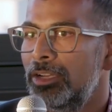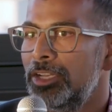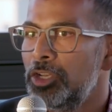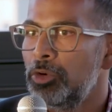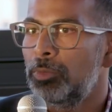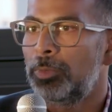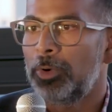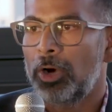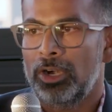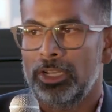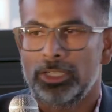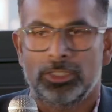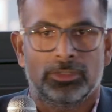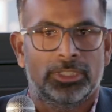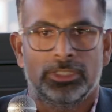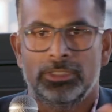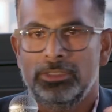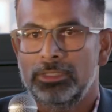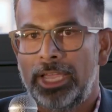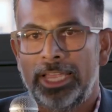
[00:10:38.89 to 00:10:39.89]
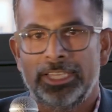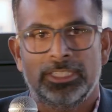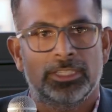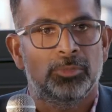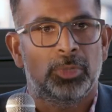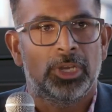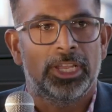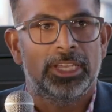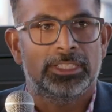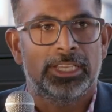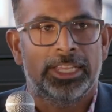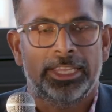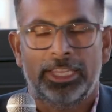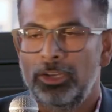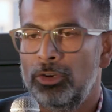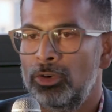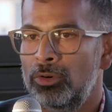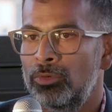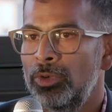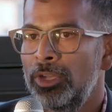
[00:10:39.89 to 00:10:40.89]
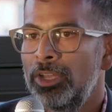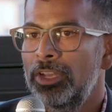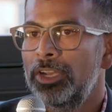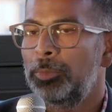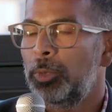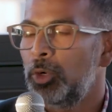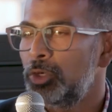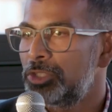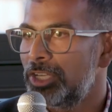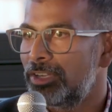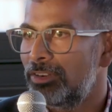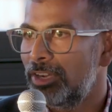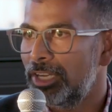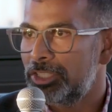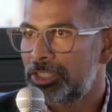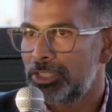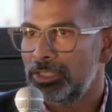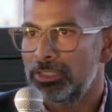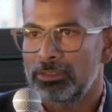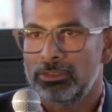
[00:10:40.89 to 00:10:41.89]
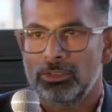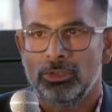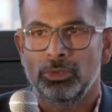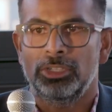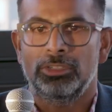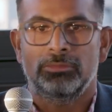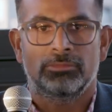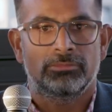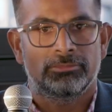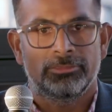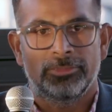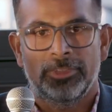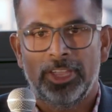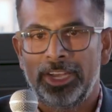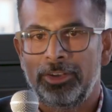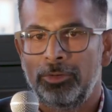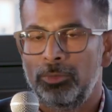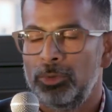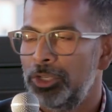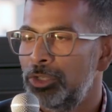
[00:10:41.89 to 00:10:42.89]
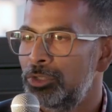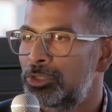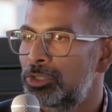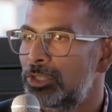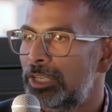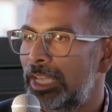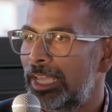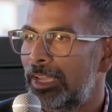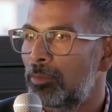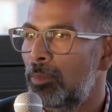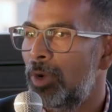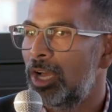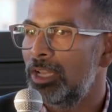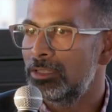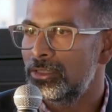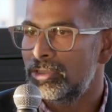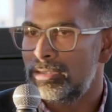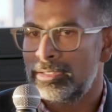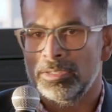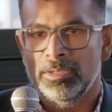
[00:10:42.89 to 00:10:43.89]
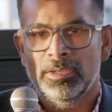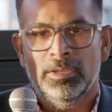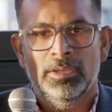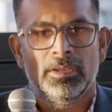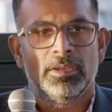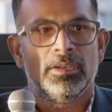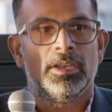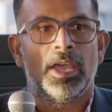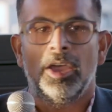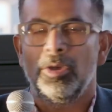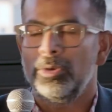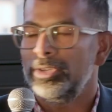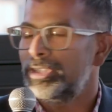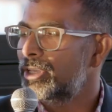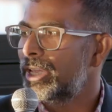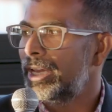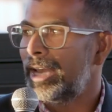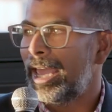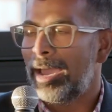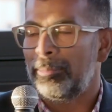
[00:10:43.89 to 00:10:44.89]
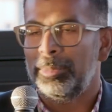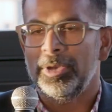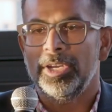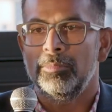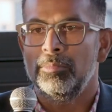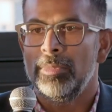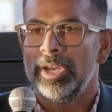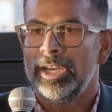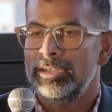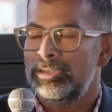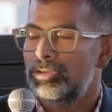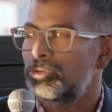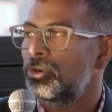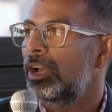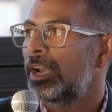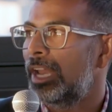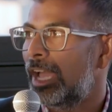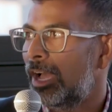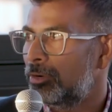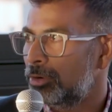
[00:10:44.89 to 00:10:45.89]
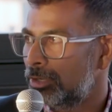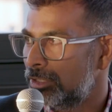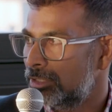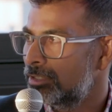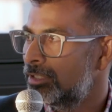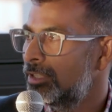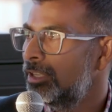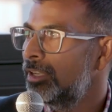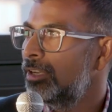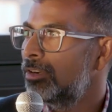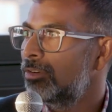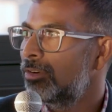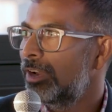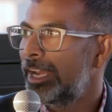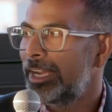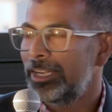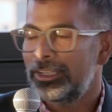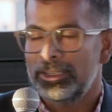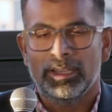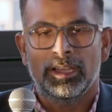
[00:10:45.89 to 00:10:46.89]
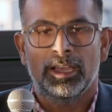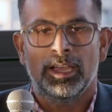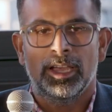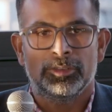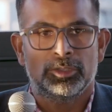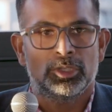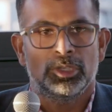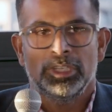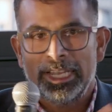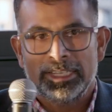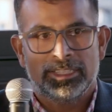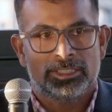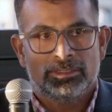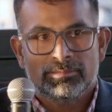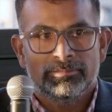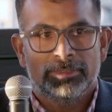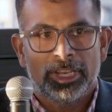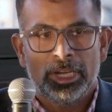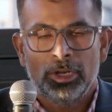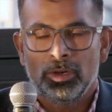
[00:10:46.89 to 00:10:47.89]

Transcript: new products. It's as simple as like, report generation where it used to take months. Now it can happen in minutes to an hours, right? So that's,